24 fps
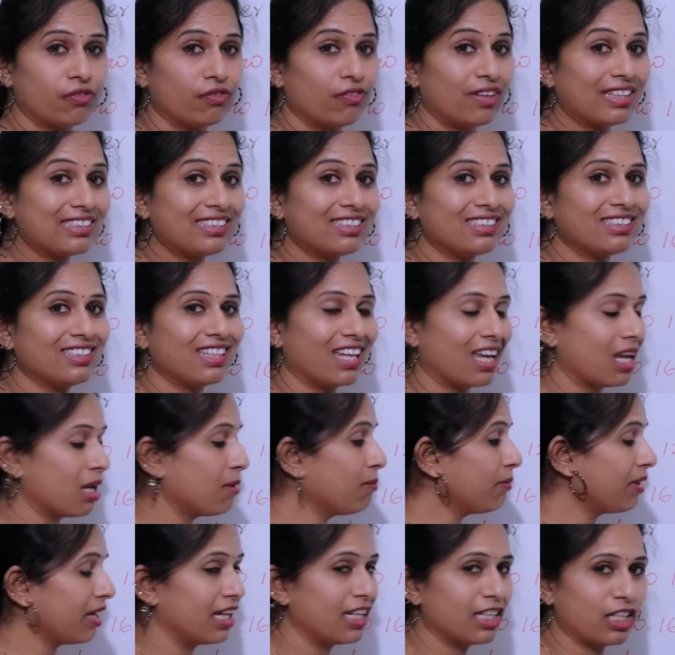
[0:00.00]
first
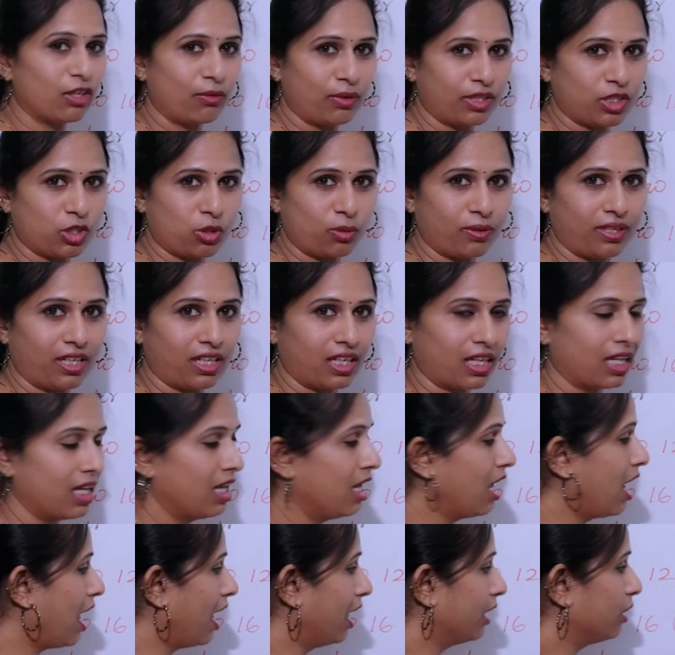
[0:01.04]
name individually.
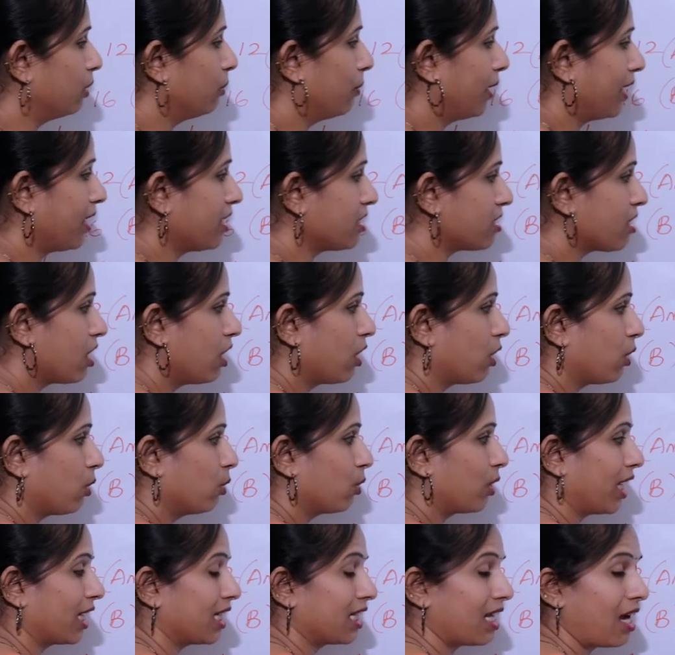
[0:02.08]
Otherwise,
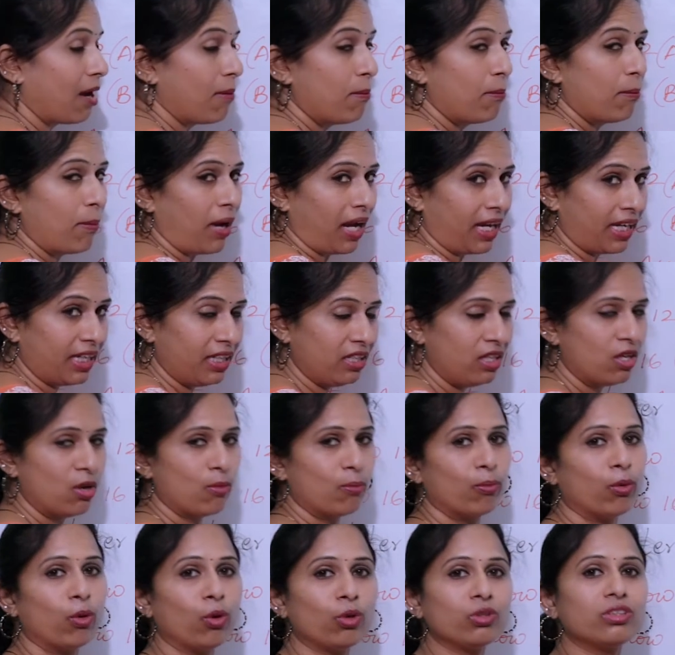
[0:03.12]
you can combine
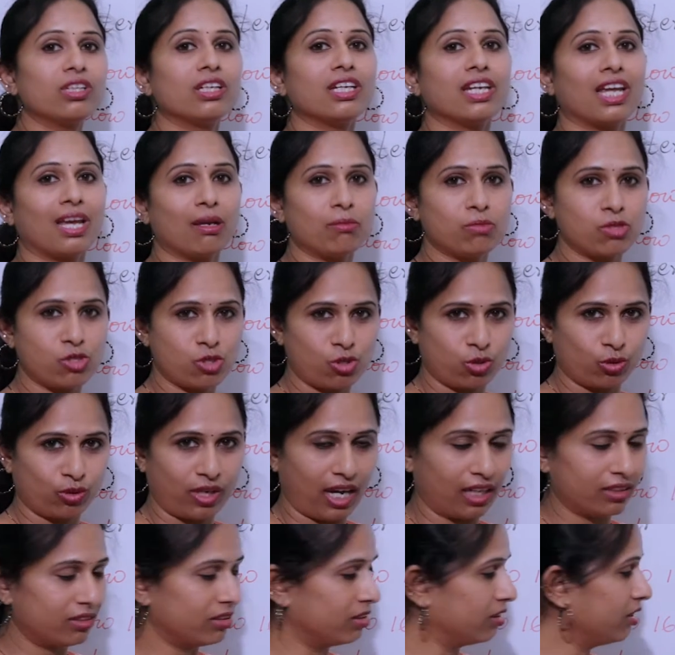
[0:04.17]
both the names
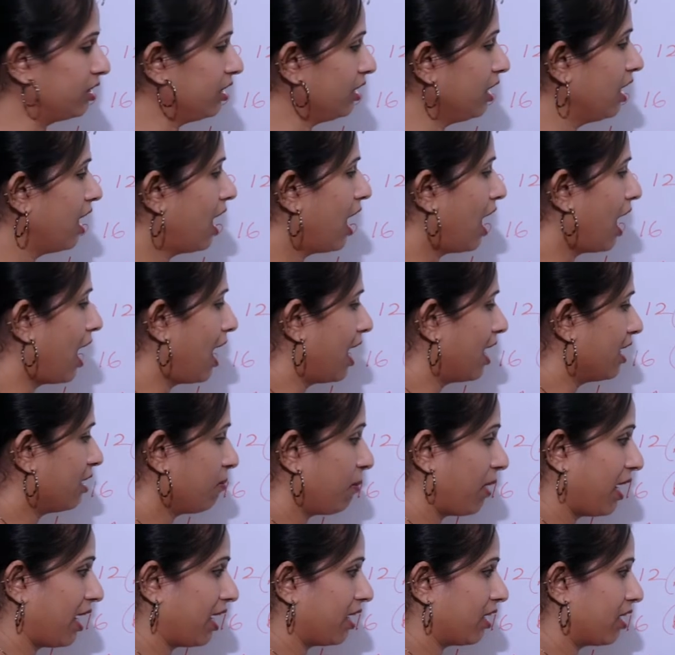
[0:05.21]
together
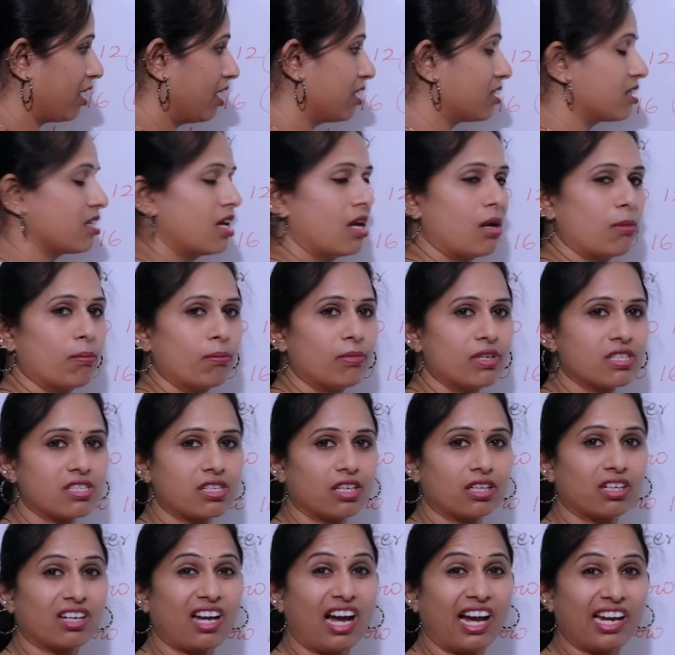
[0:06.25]
and make it as
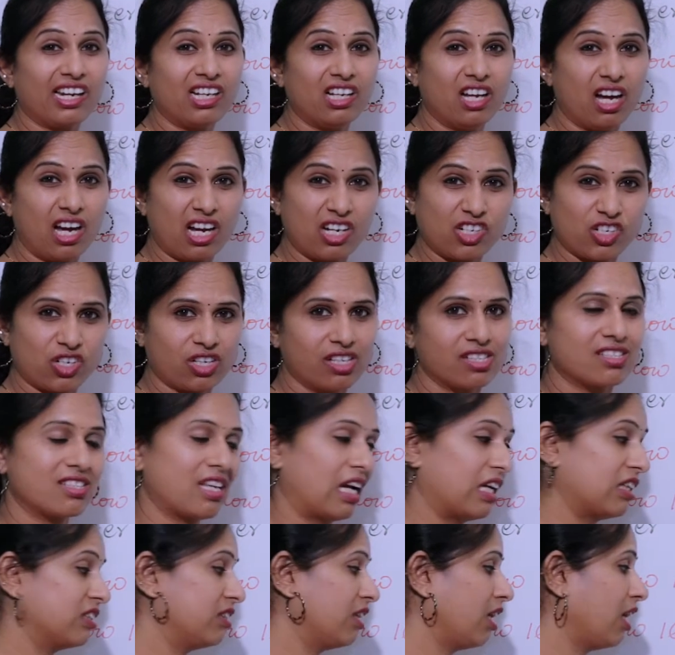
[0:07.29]
Mr. Kailash
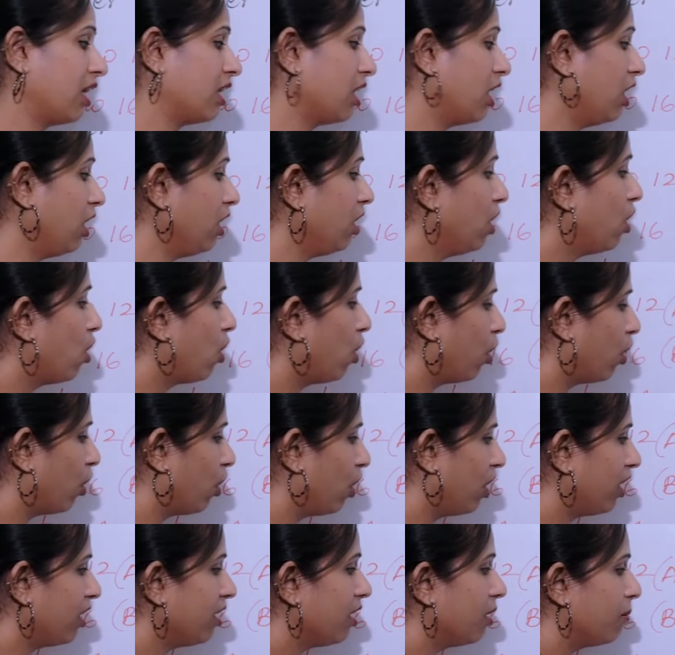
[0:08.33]
Saxena
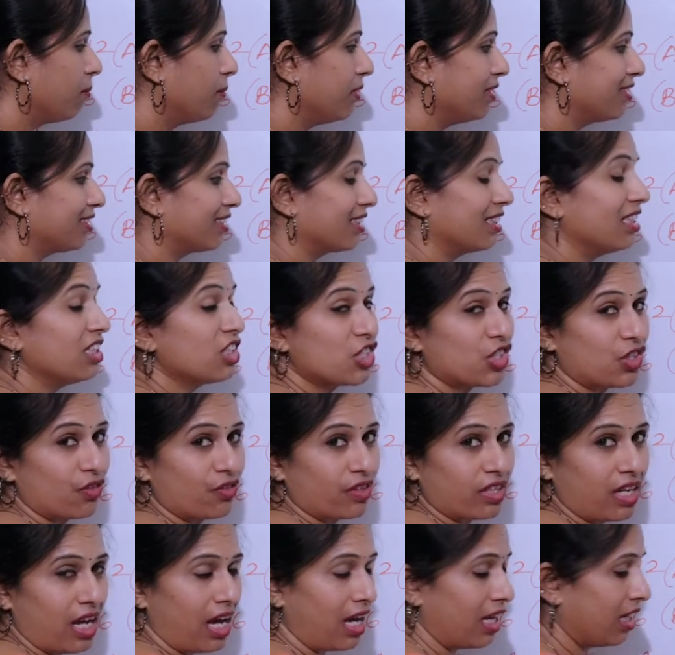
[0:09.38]
or Mr.
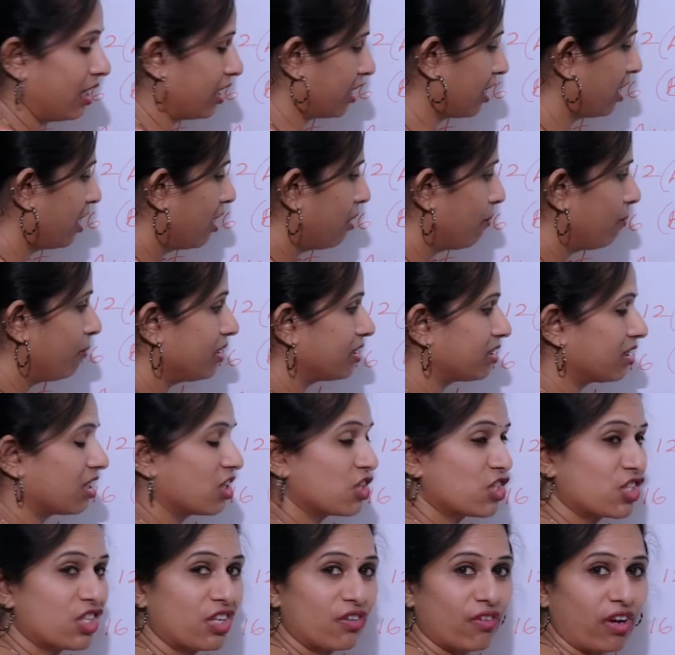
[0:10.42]
Shivanayak.
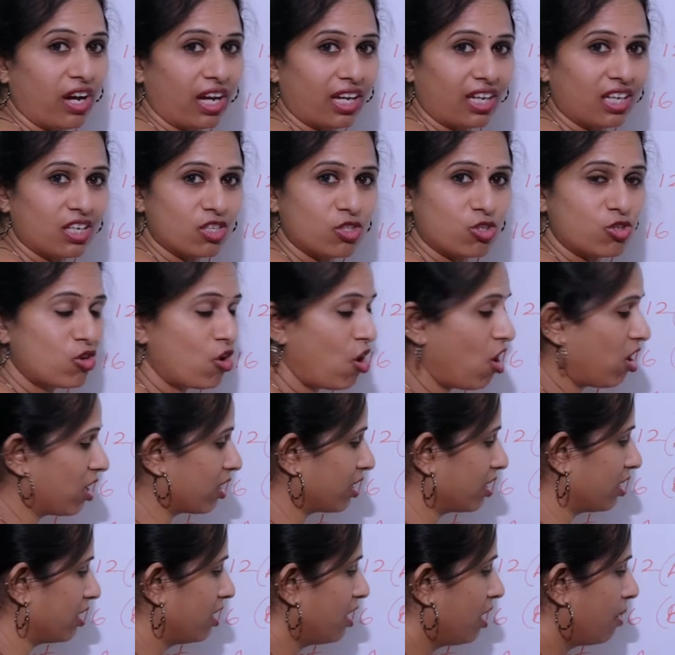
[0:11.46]
Mr. Shiva is
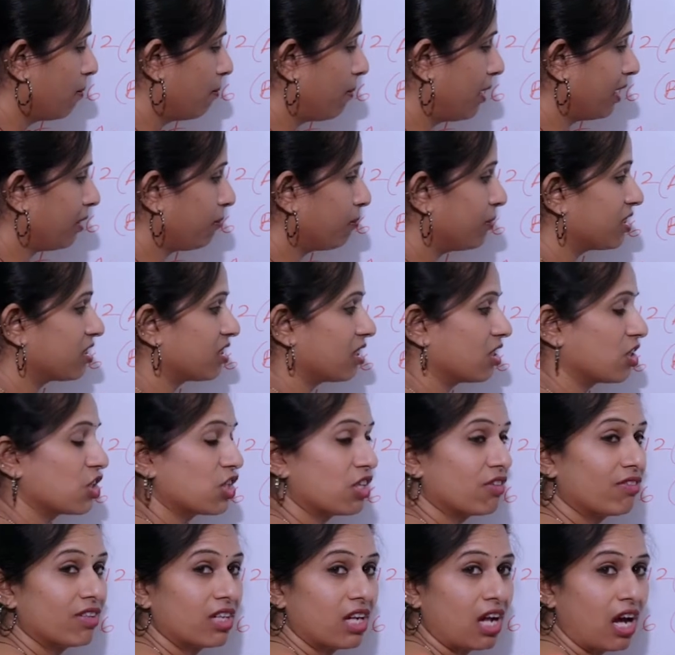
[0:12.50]
wrong, but Mr.
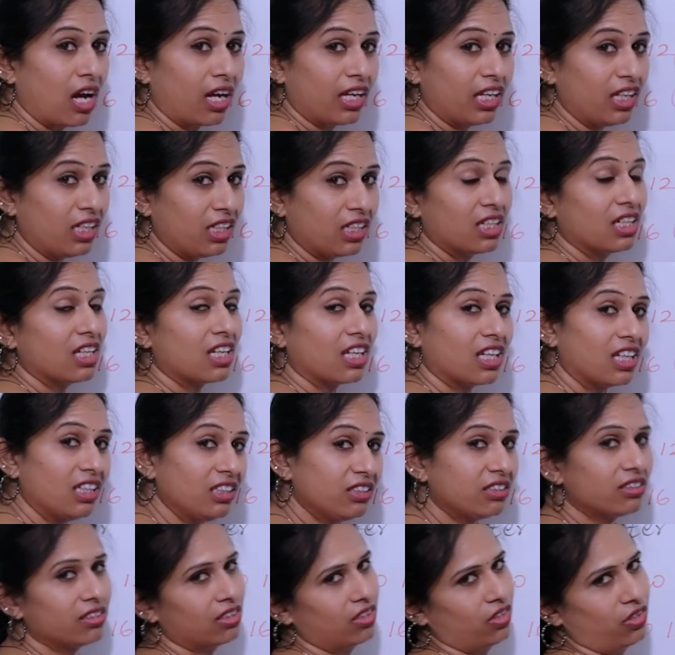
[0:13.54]
Shivanayak
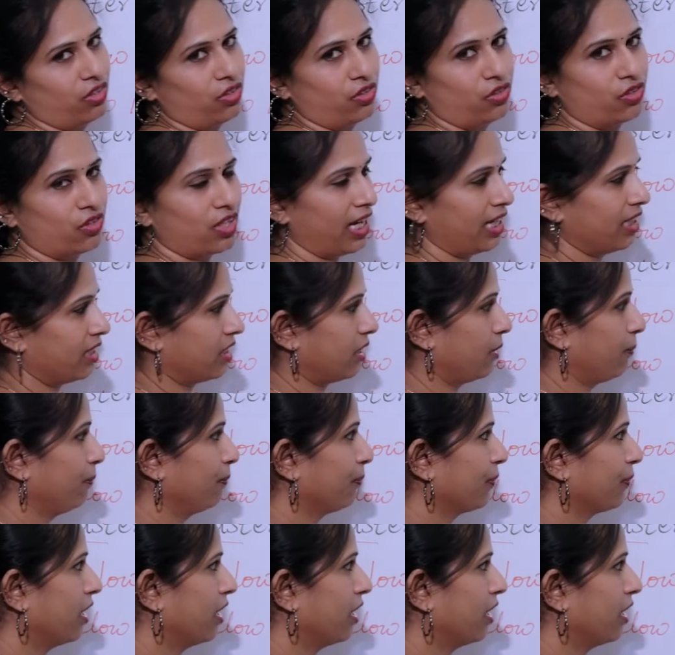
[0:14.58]
is right.